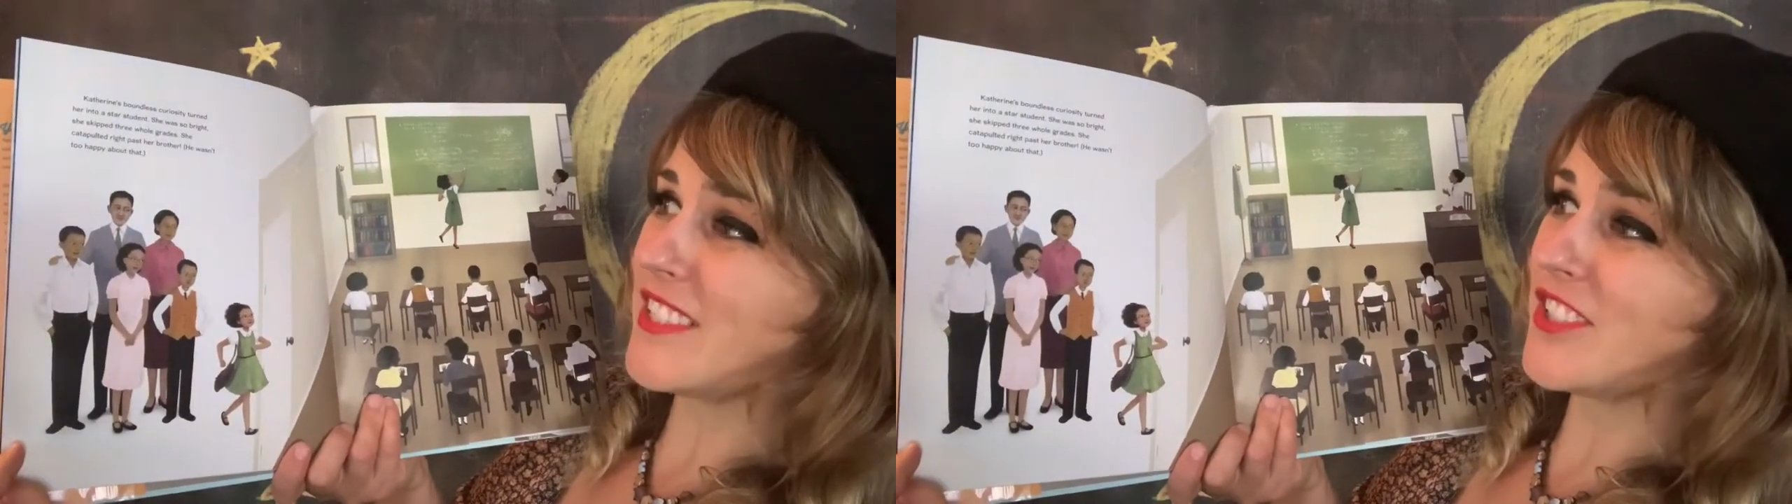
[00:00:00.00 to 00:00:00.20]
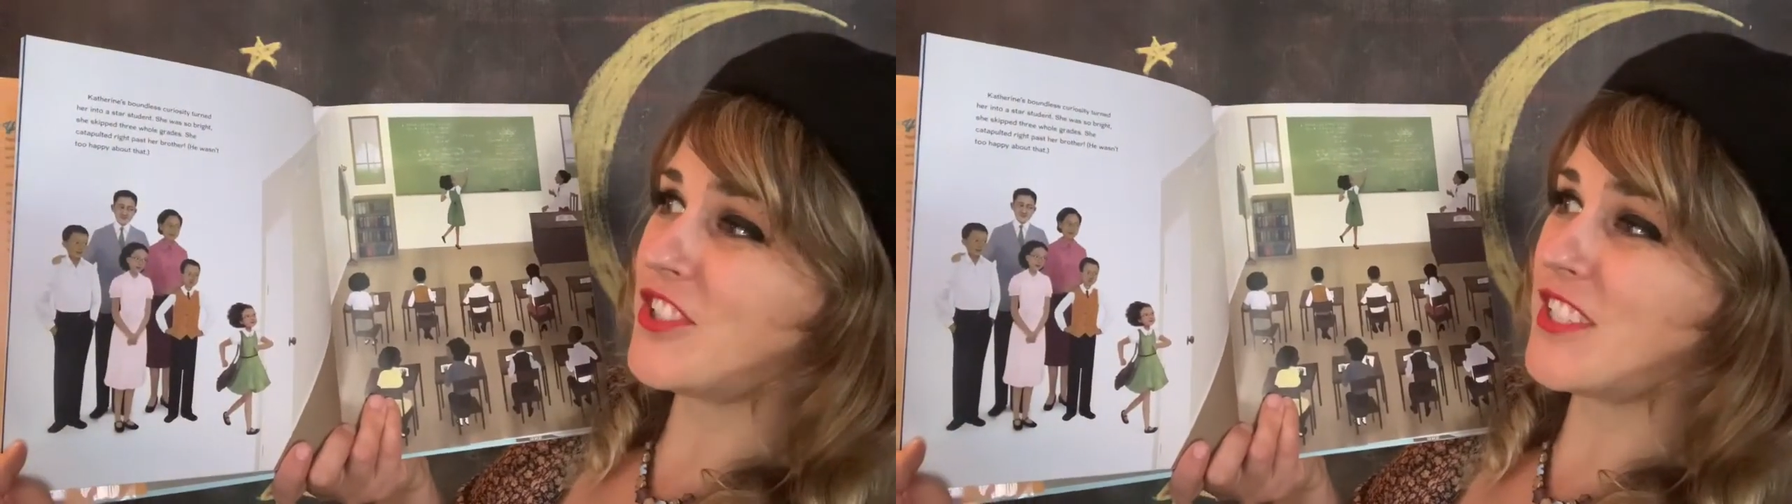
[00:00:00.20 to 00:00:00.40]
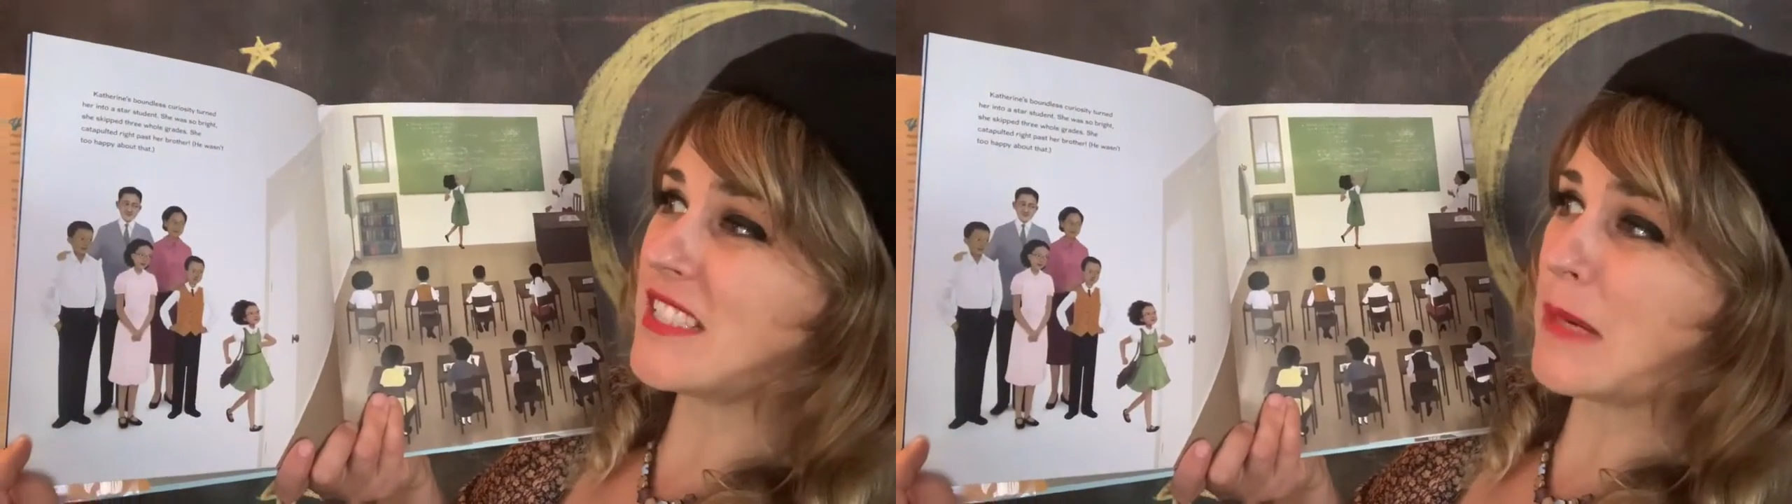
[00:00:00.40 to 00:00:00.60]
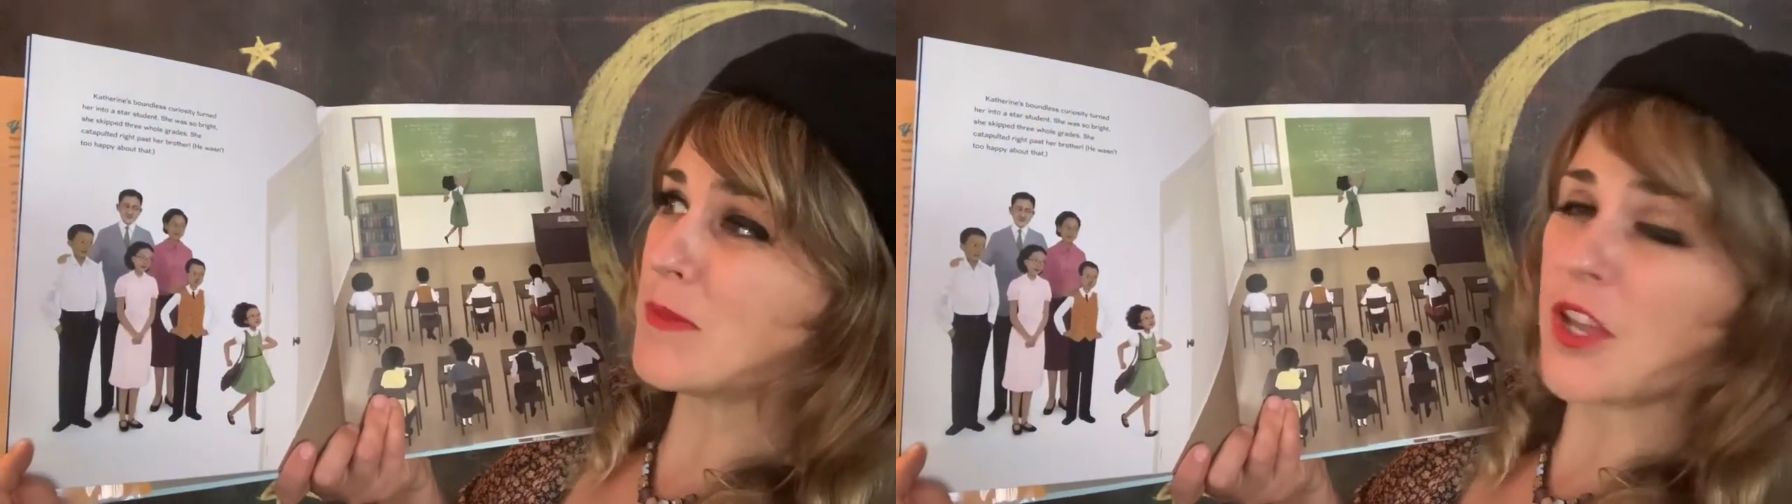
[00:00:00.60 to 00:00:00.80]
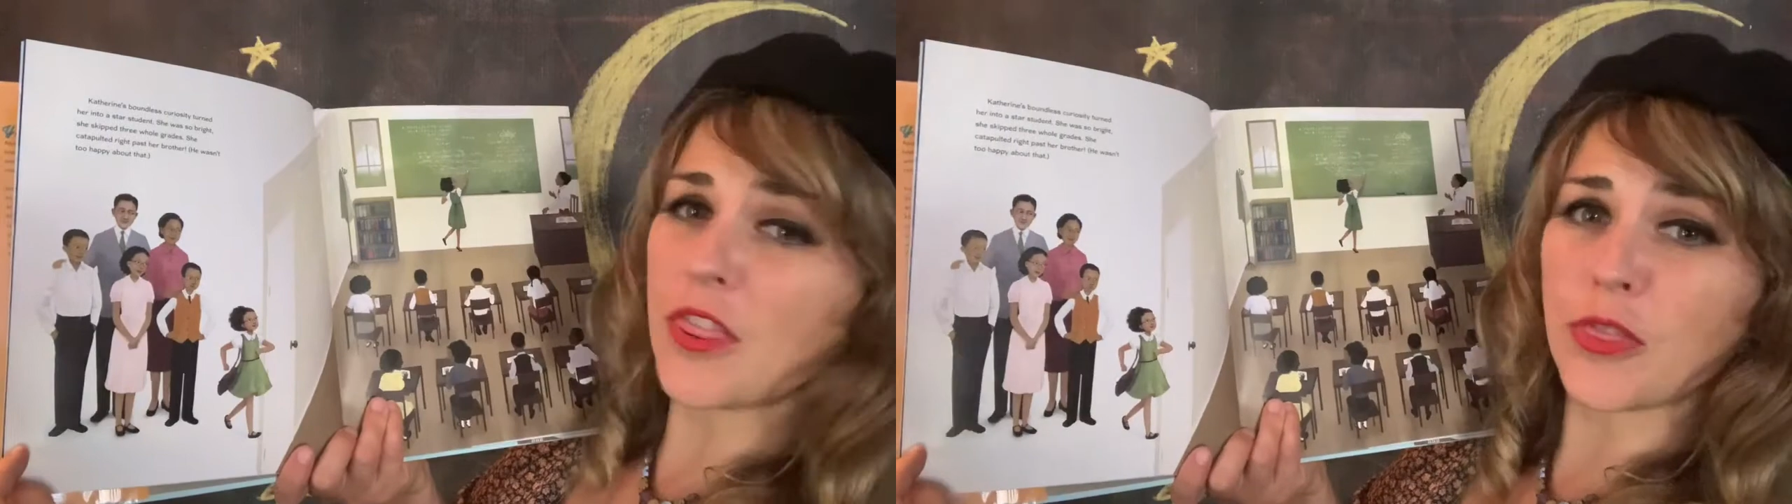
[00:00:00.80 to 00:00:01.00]
she skipped
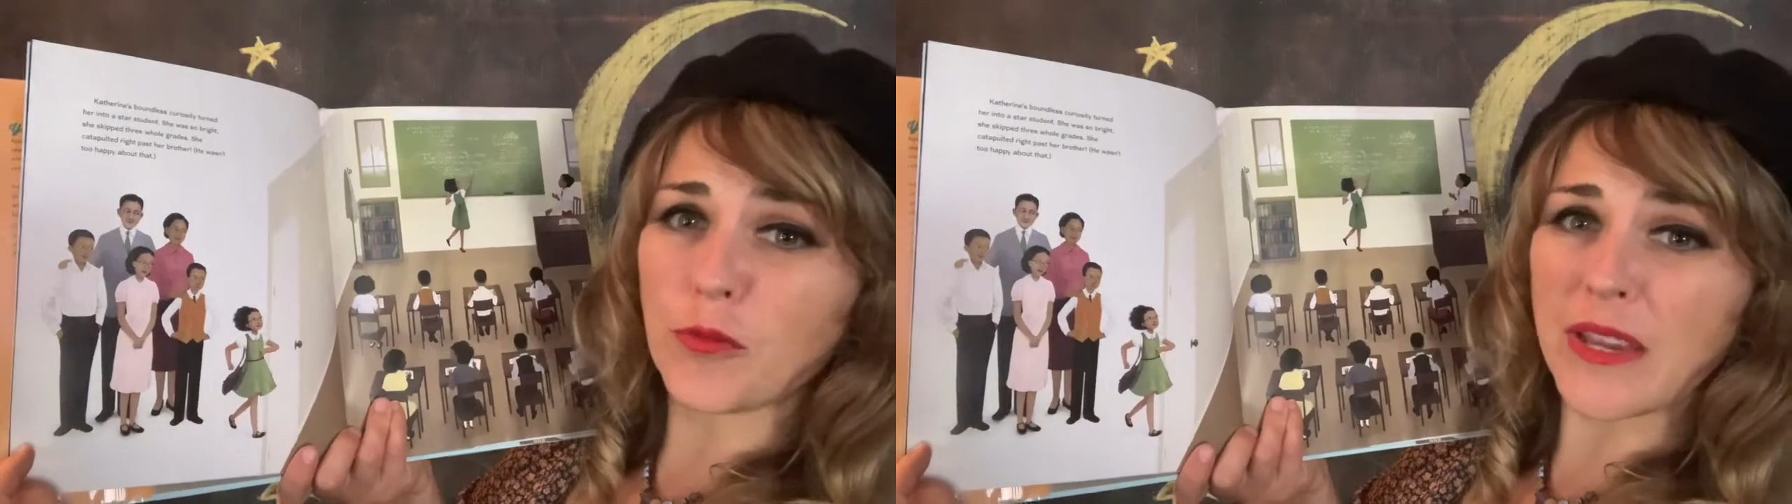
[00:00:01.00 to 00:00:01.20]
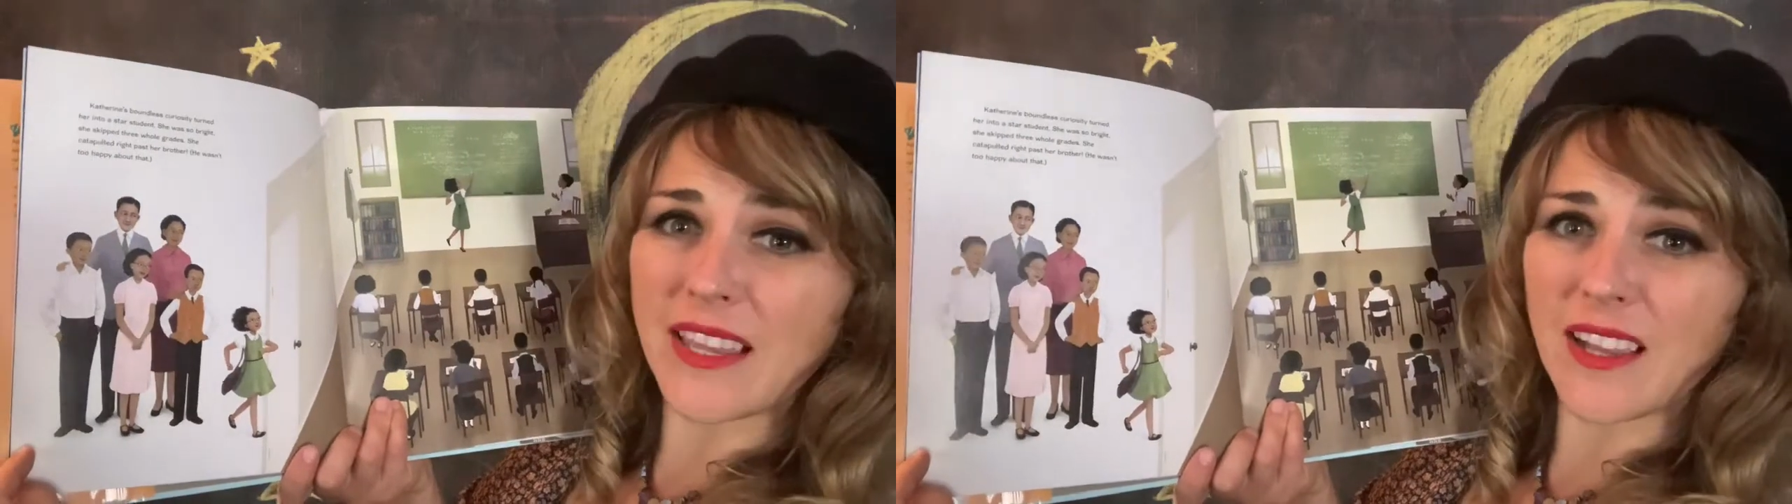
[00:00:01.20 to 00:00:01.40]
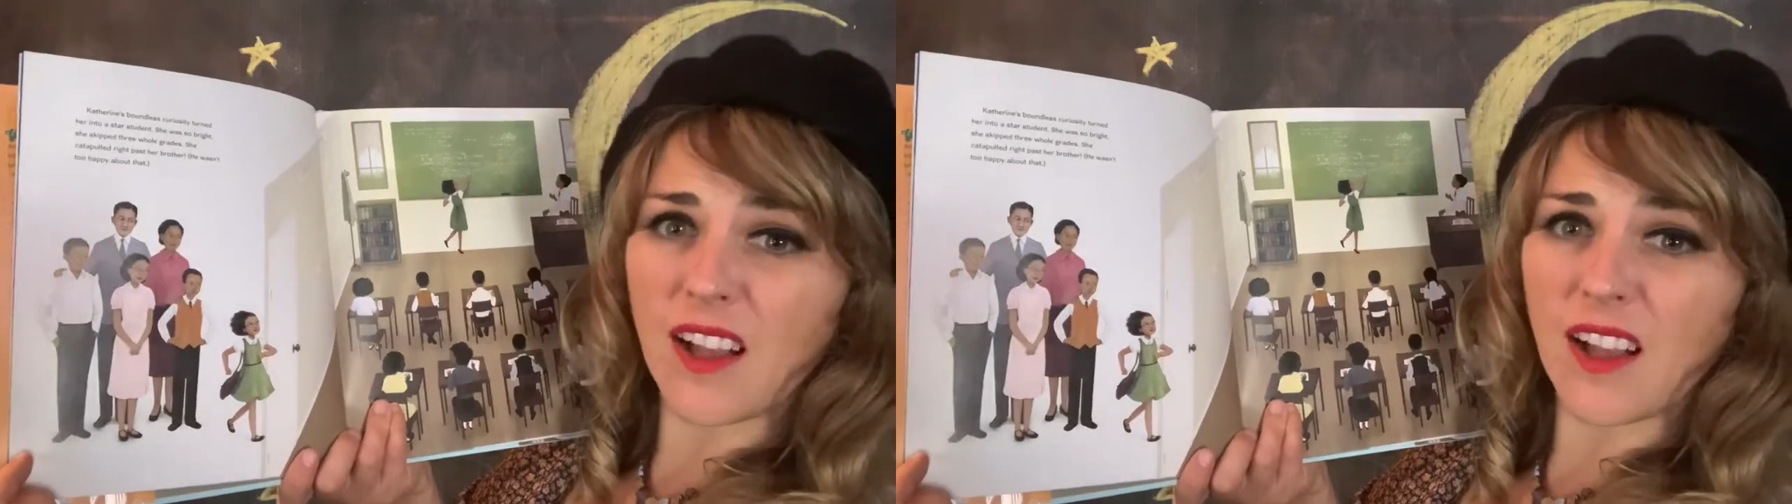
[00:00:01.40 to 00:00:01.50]
3